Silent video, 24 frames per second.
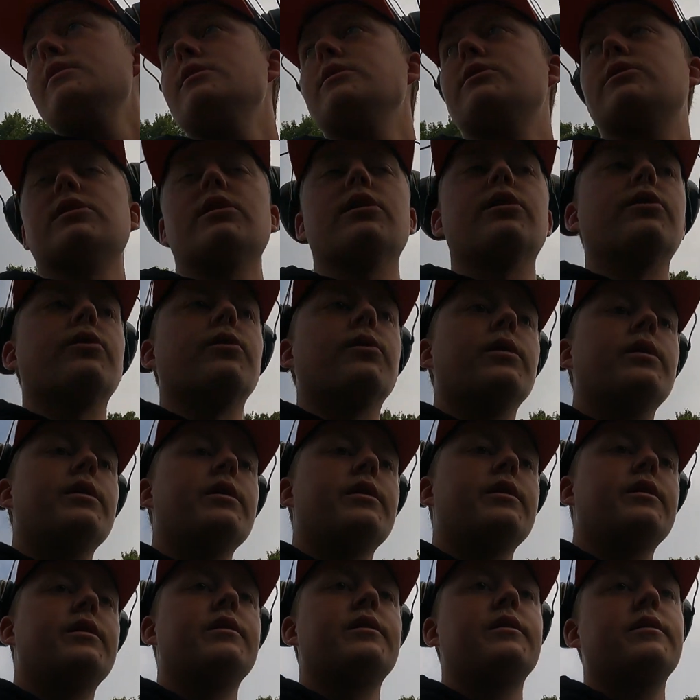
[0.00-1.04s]
So
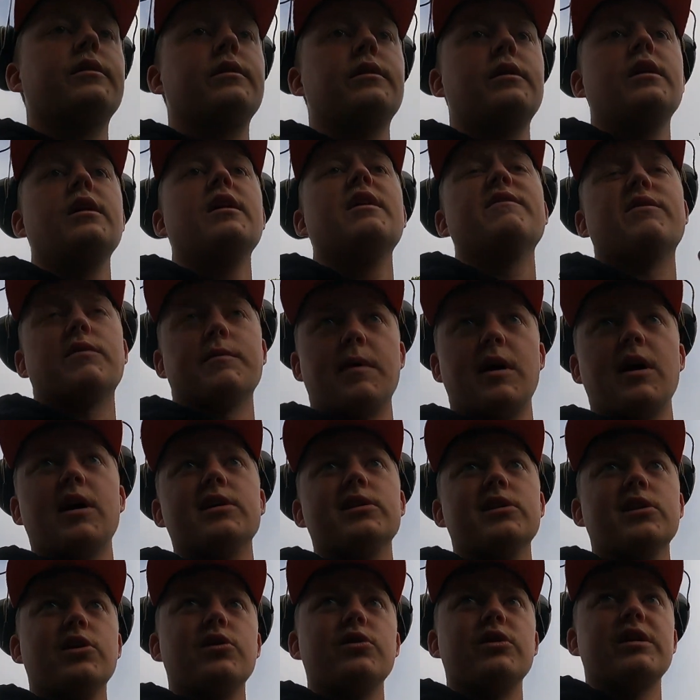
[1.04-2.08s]
from
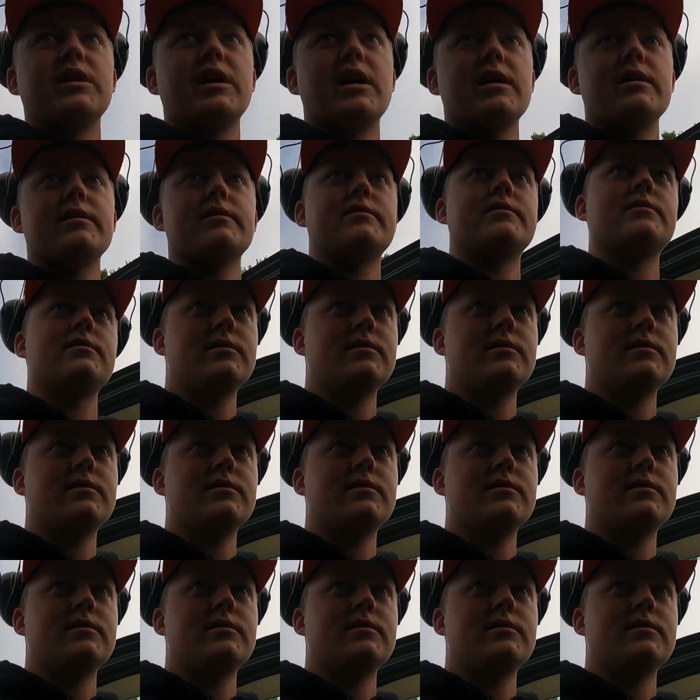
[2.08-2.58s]
unloading it,